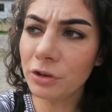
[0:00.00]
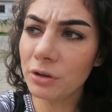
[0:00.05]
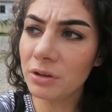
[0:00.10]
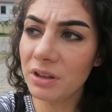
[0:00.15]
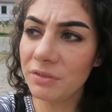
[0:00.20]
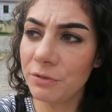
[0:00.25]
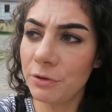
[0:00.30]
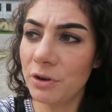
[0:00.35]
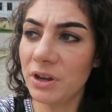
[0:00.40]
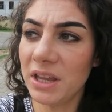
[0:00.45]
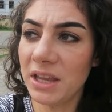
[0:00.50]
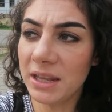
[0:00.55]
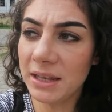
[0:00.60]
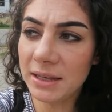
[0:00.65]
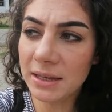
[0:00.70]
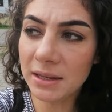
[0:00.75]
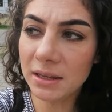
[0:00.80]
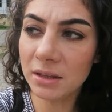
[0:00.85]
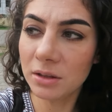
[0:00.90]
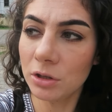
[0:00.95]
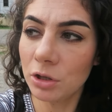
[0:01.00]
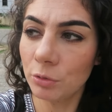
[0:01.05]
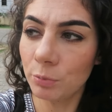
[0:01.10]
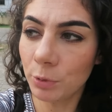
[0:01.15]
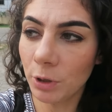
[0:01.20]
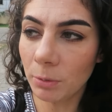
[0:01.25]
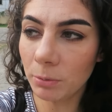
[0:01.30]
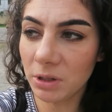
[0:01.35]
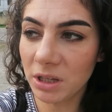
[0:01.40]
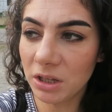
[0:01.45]
So if you're Indian you
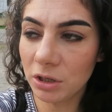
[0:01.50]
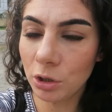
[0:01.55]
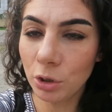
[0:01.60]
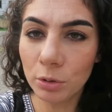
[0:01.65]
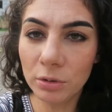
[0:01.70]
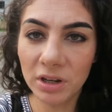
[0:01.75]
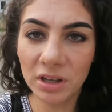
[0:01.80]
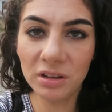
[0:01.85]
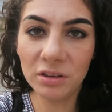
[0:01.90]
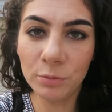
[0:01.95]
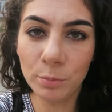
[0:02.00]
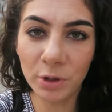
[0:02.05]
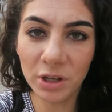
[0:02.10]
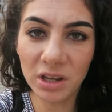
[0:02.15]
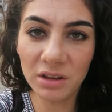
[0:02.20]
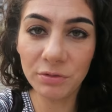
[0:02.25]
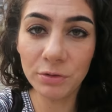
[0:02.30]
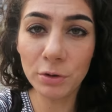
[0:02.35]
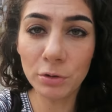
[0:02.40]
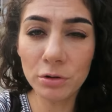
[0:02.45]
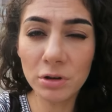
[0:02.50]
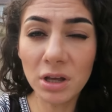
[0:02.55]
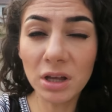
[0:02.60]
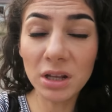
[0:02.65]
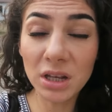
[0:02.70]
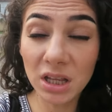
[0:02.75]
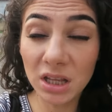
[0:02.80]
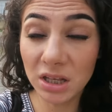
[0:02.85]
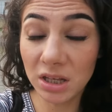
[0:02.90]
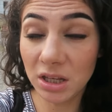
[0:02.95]
probably noticed but if you're
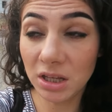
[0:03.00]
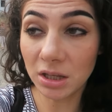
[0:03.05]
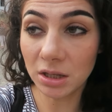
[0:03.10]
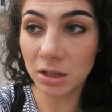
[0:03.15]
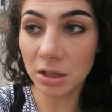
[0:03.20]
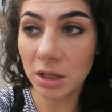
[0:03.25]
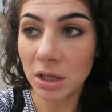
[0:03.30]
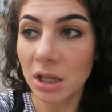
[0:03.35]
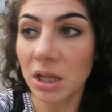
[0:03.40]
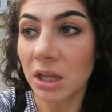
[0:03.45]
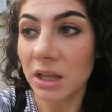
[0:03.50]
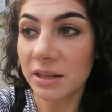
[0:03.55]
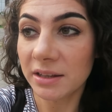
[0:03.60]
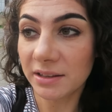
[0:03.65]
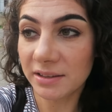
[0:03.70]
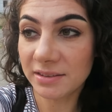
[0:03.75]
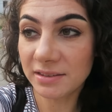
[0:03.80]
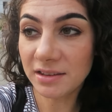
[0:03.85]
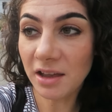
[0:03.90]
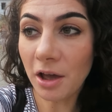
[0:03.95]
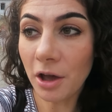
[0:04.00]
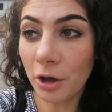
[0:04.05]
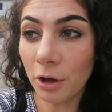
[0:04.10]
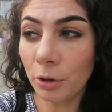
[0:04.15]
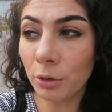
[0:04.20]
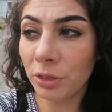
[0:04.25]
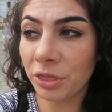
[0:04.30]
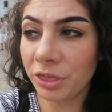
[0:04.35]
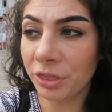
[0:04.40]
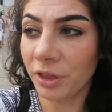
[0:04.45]
not Indian the
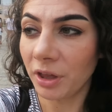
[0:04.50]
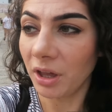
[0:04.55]
South